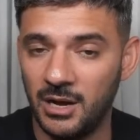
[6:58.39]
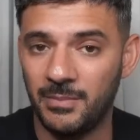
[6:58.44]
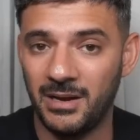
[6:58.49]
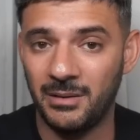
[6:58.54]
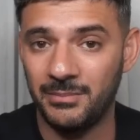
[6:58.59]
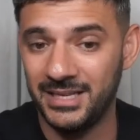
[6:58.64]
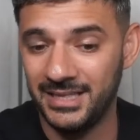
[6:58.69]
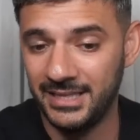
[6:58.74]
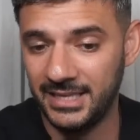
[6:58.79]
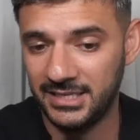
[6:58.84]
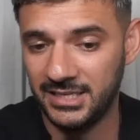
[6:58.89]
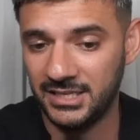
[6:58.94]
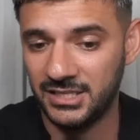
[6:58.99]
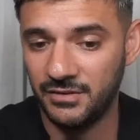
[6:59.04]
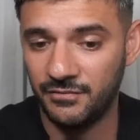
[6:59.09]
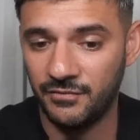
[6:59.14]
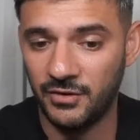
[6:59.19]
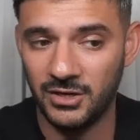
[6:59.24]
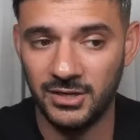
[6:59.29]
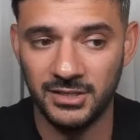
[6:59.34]
I mean, this is the
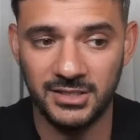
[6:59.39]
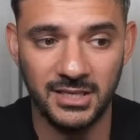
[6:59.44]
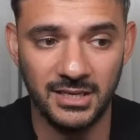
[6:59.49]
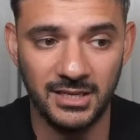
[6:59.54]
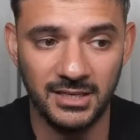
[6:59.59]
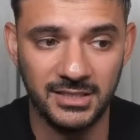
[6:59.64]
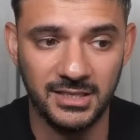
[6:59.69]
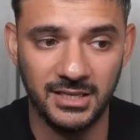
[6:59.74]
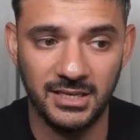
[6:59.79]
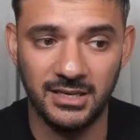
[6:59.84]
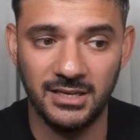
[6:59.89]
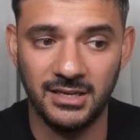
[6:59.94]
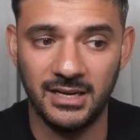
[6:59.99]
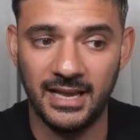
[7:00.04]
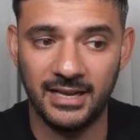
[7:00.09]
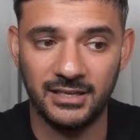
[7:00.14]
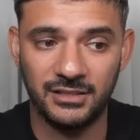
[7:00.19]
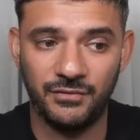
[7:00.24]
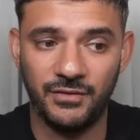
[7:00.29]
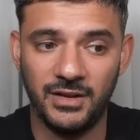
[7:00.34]
volatility
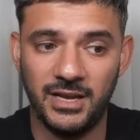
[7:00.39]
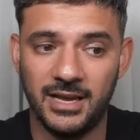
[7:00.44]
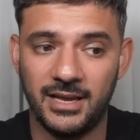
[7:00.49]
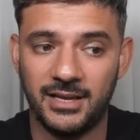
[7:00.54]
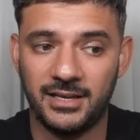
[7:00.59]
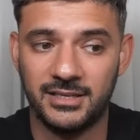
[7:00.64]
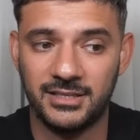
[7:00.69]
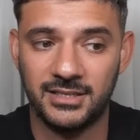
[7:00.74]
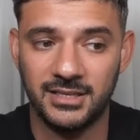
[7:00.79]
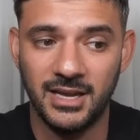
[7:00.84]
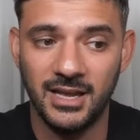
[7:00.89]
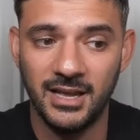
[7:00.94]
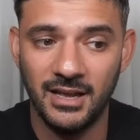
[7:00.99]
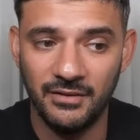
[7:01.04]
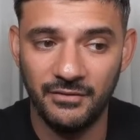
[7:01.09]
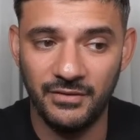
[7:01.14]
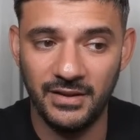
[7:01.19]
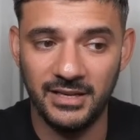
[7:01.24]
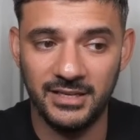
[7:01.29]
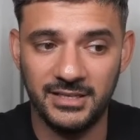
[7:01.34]
index,
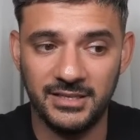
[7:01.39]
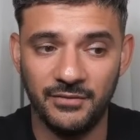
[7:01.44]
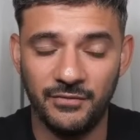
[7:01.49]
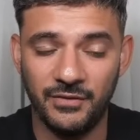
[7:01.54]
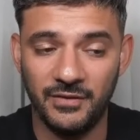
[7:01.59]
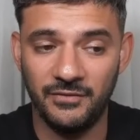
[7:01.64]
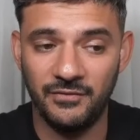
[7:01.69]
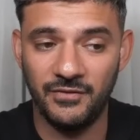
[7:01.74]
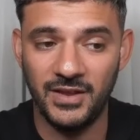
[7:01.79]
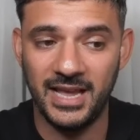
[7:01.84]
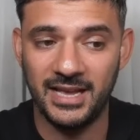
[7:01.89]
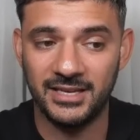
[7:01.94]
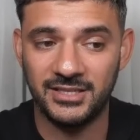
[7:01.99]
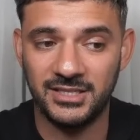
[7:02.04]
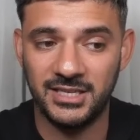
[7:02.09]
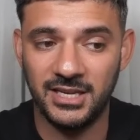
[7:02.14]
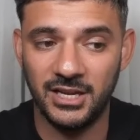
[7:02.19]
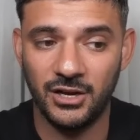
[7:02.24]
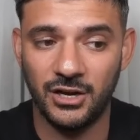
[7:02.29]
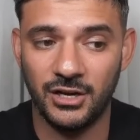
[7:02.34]

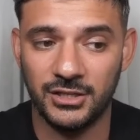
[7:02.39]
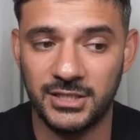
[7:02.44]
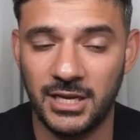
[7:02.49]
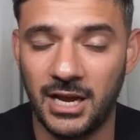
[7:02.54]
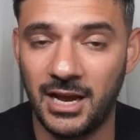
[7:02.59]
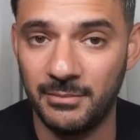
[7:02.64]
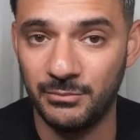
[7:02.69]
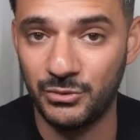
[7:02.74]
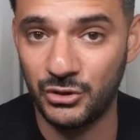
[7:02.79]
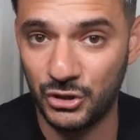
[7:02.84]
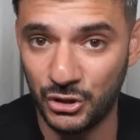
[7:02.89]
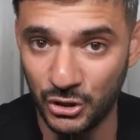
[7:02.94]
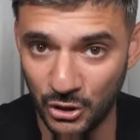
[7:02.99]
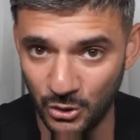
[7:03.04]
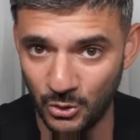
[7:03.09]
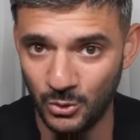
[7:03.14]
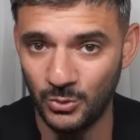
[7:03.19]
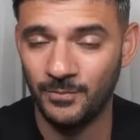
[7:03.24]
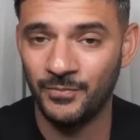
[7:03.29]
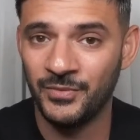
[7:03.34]
VSTR times
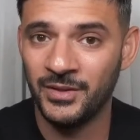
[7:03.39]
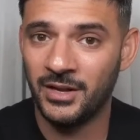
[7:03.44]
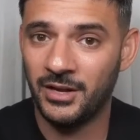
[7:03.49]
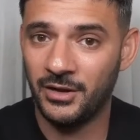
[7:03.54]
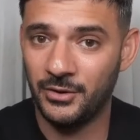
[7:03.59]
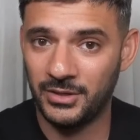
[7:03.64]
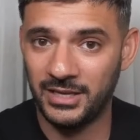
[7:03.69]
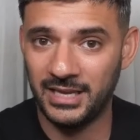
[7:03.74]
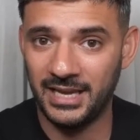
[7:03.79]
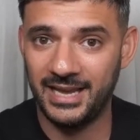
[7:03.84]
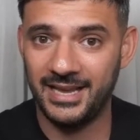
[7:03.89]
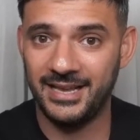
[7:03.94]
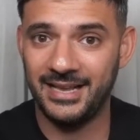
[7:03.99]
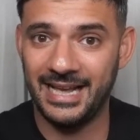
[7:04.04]
2, okay?